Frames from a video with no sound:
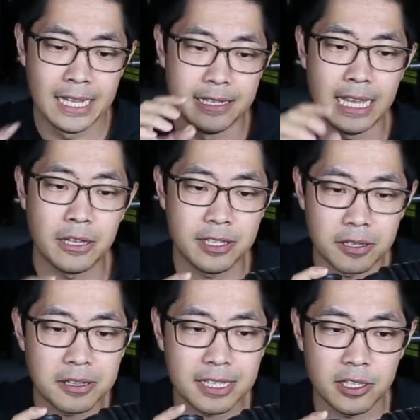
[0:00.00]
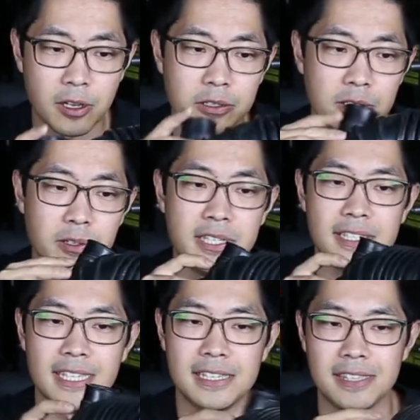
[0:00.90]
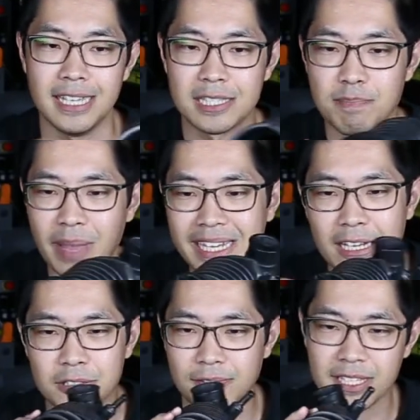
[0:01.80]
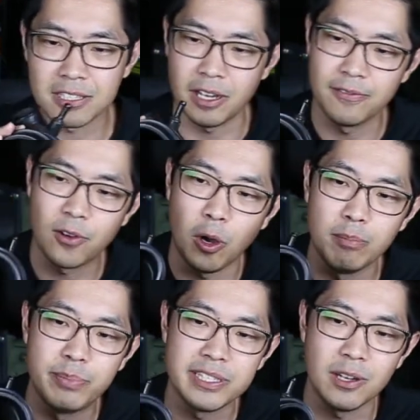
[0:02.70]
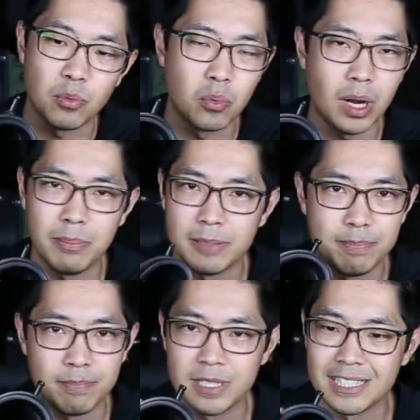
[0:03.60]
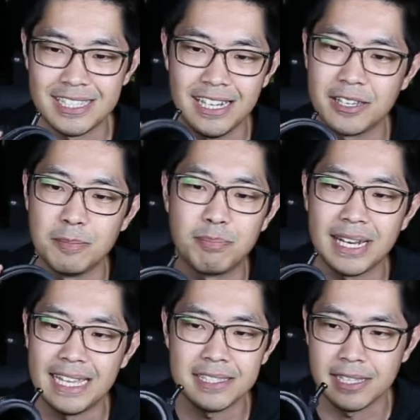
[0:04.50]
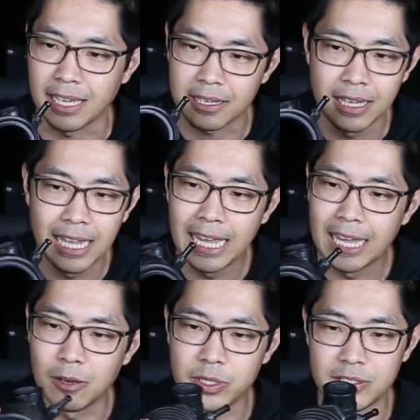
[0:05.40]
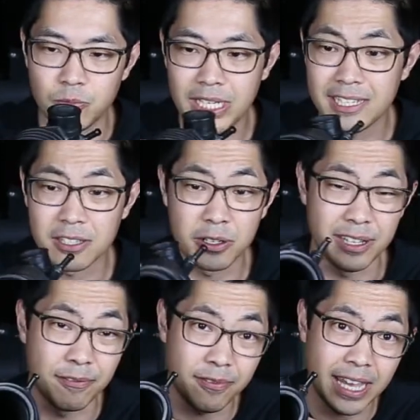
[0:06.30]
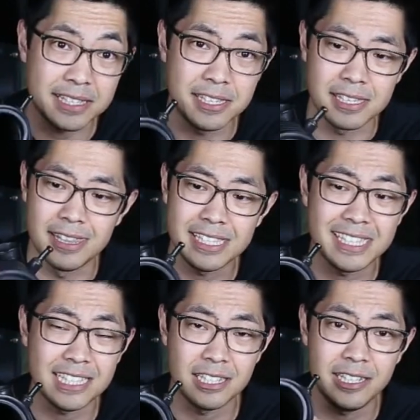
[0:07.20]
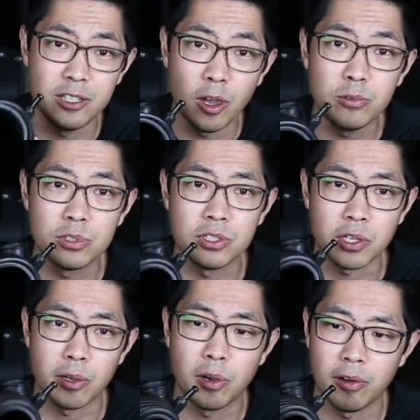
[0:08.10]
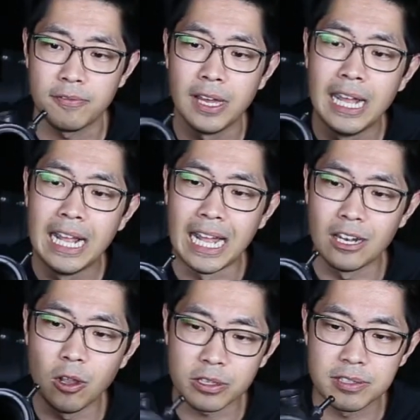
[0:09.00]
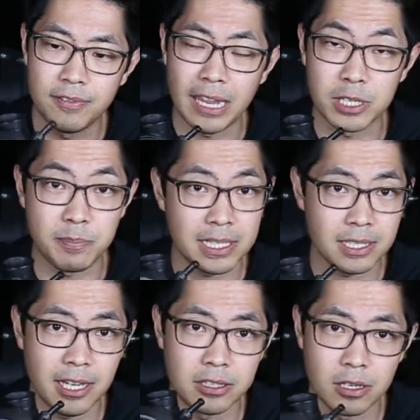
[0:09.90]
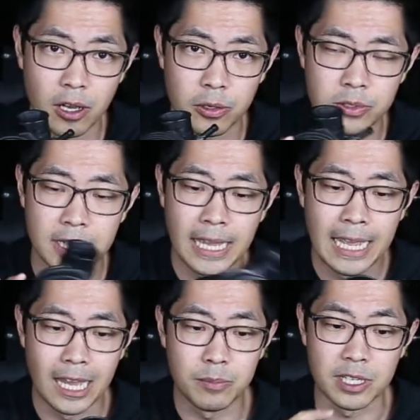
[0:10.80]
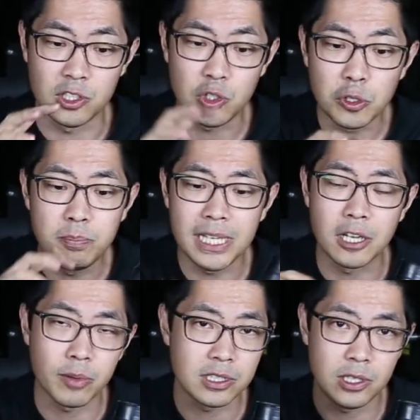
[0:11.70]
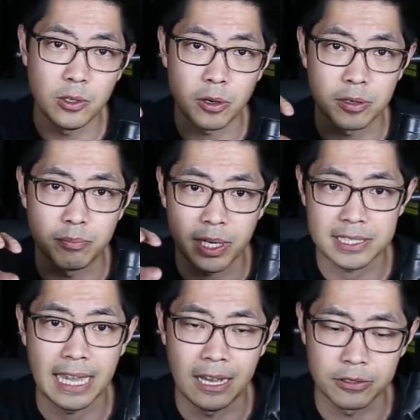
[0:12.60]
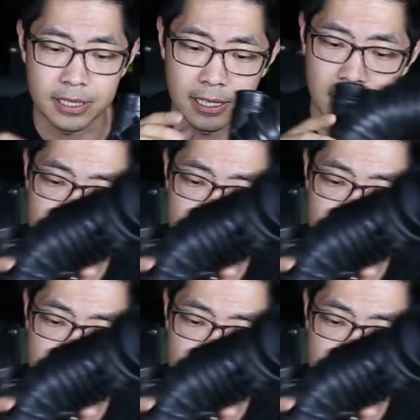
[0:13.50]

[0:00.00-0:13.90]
Now the other thing that you're going to notice is that it's made out of this kind of composite rubber silicon plastic uh, which really isn't good, it flexes and this is actually known to choke off a lot of air, especially under load, and um, that should be going to your compressor housing.